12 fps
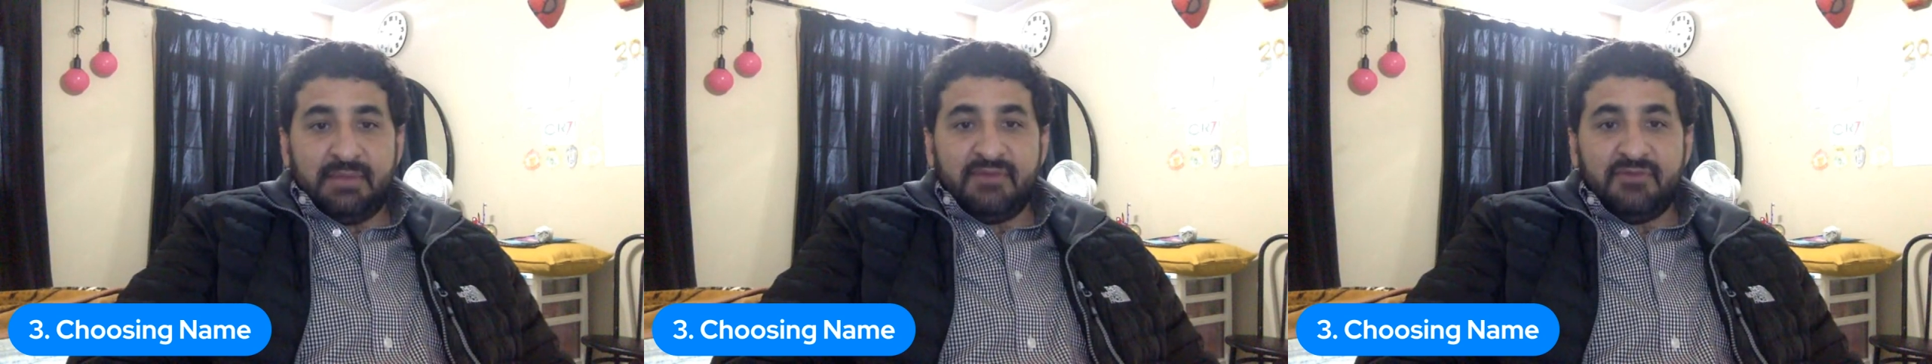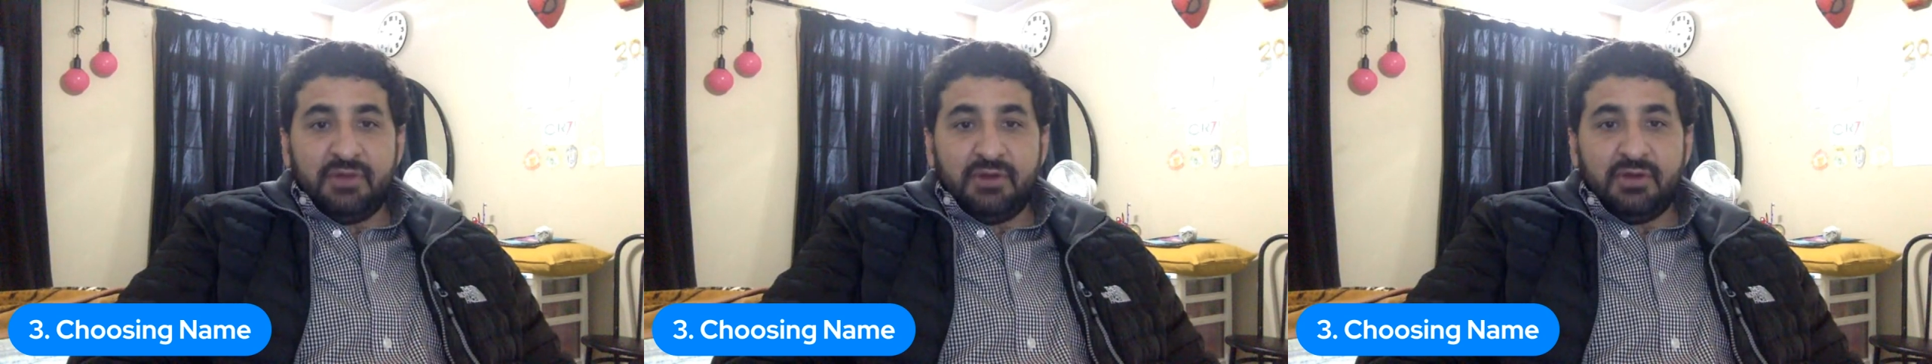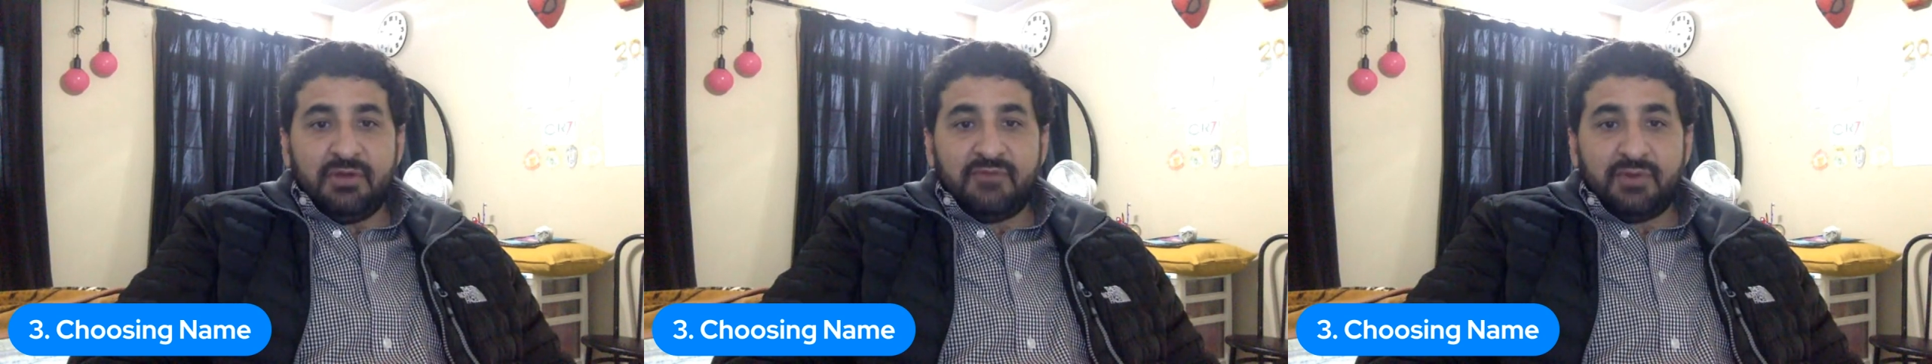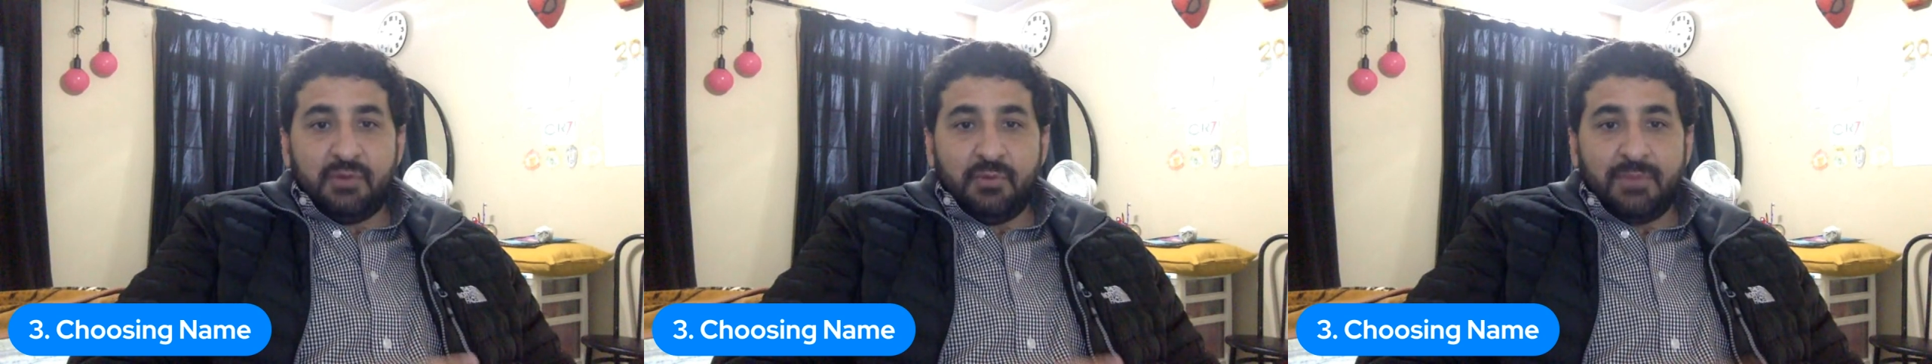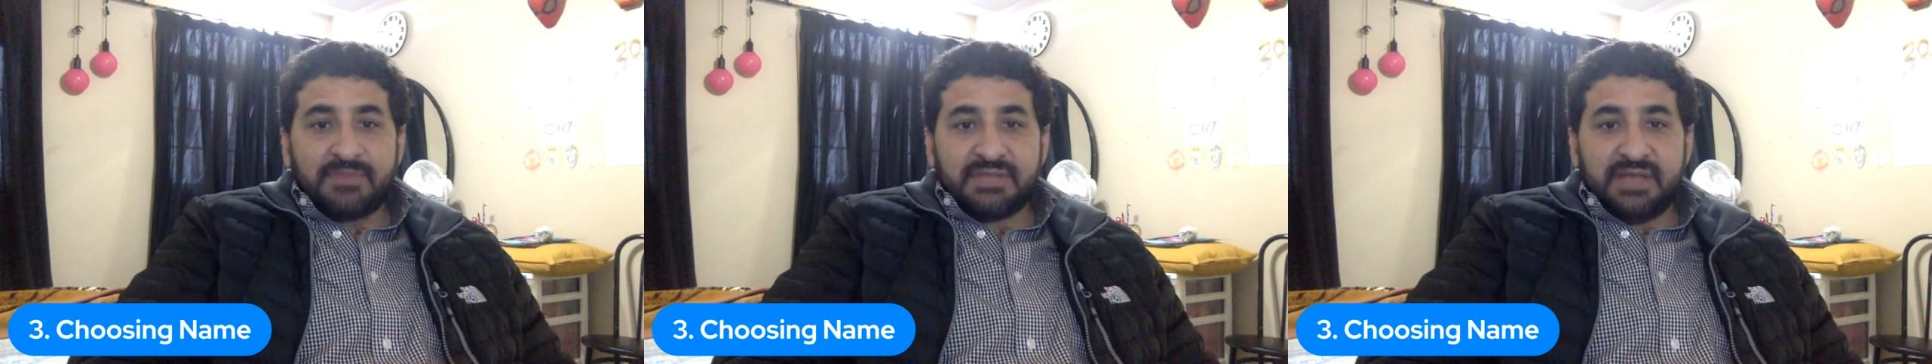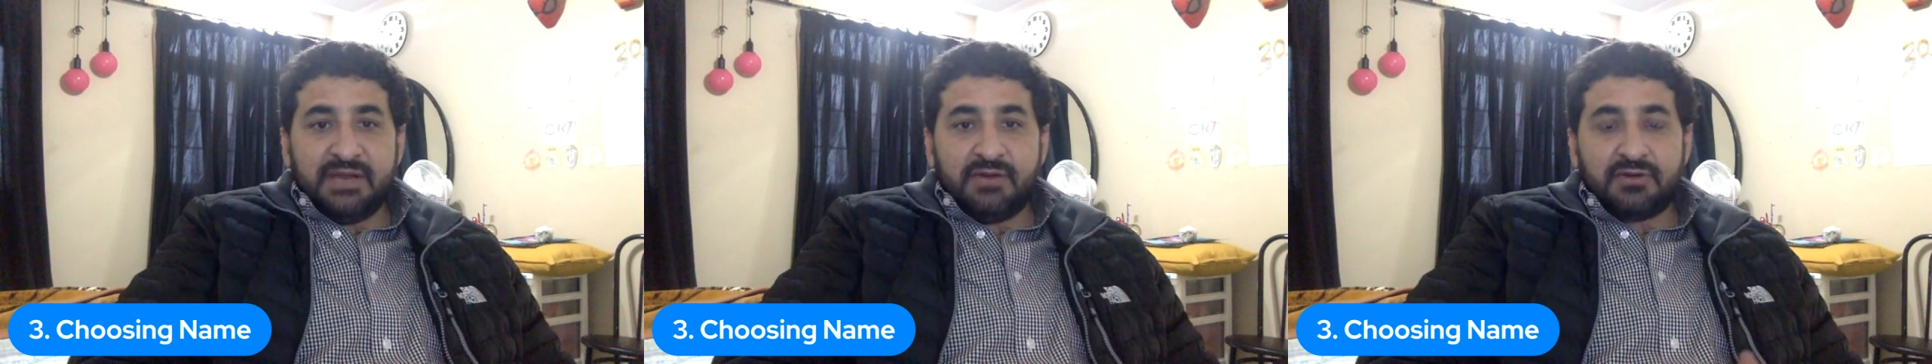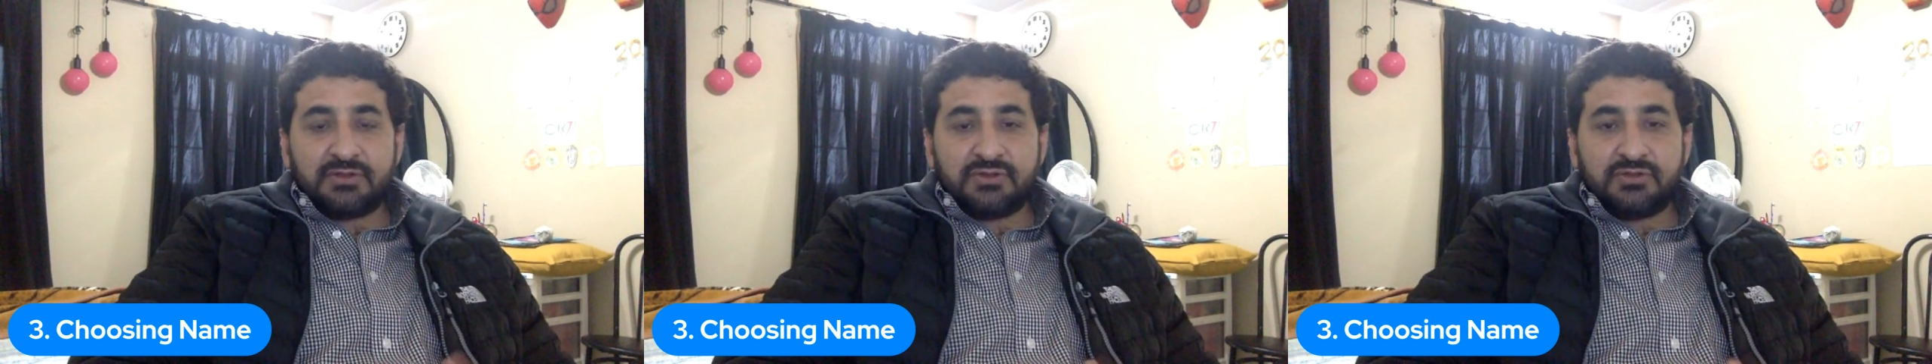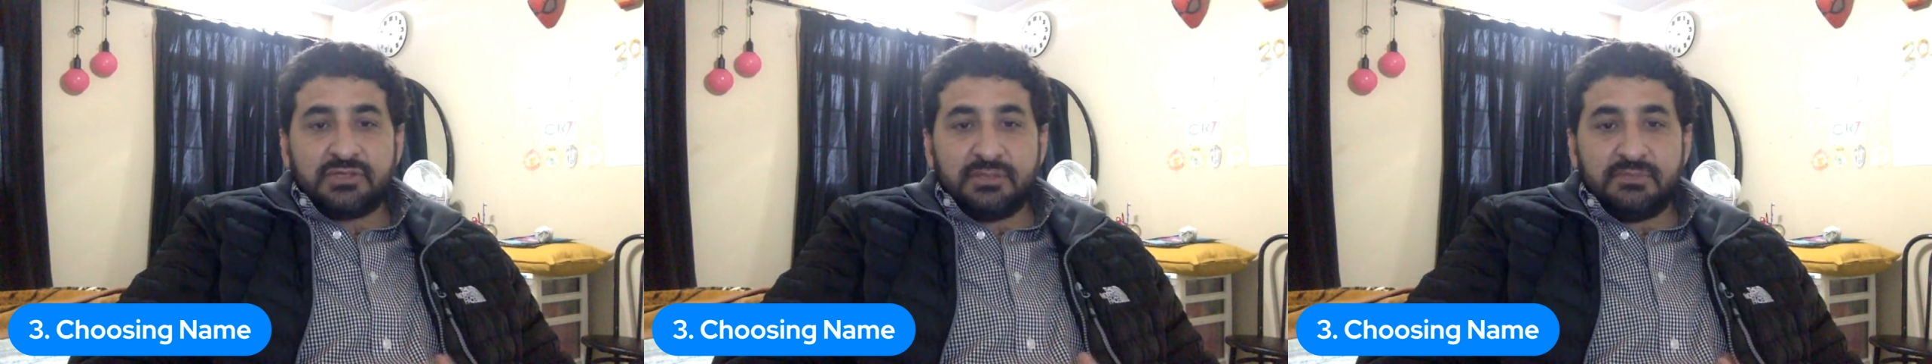If you're looking for a website or
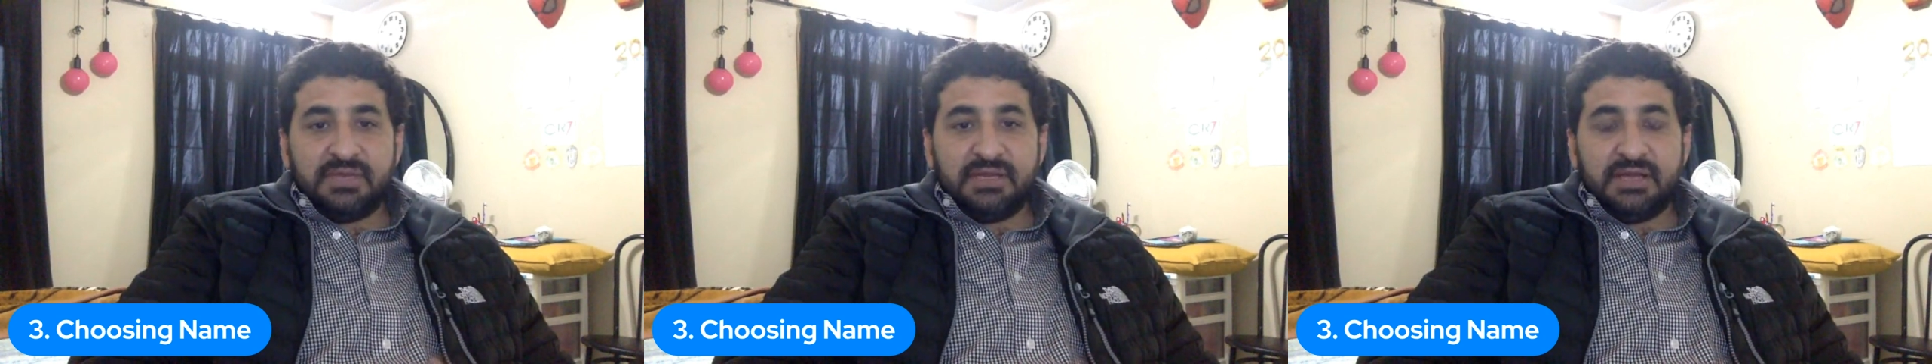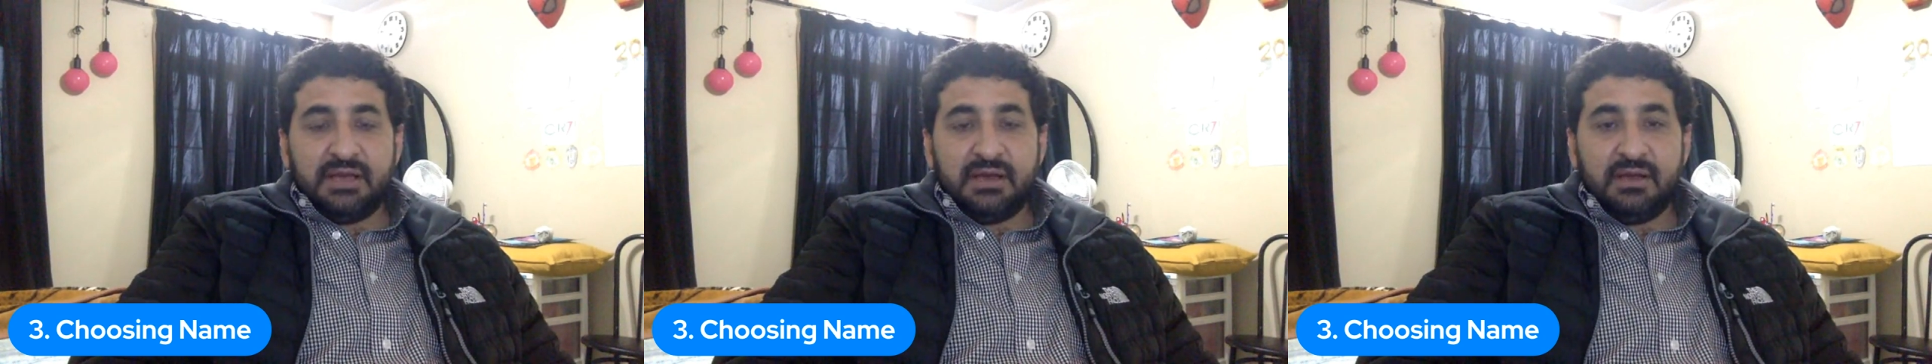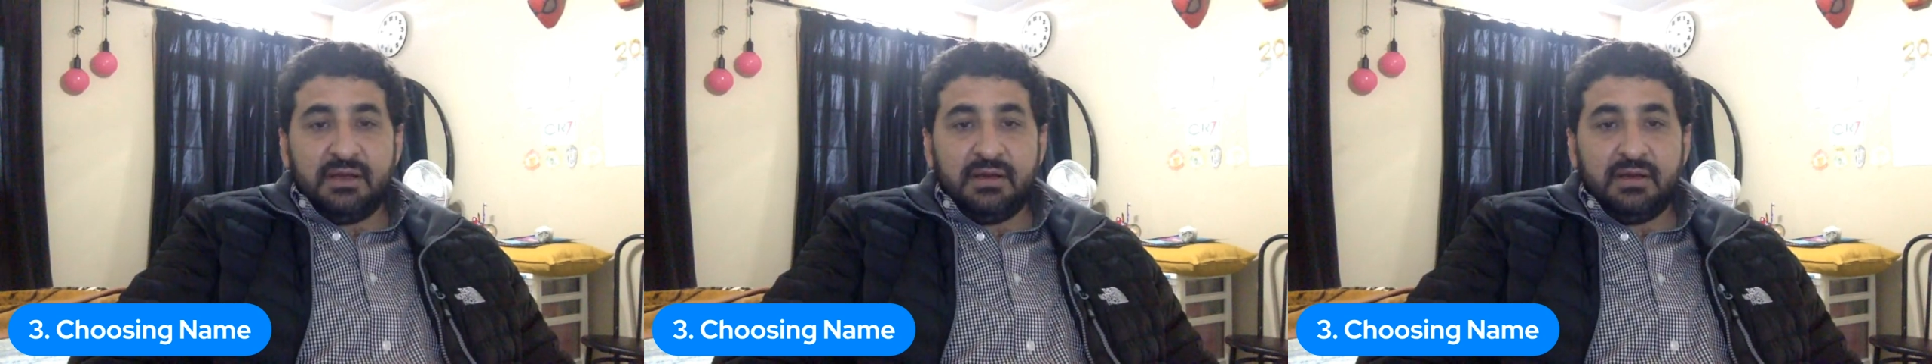social media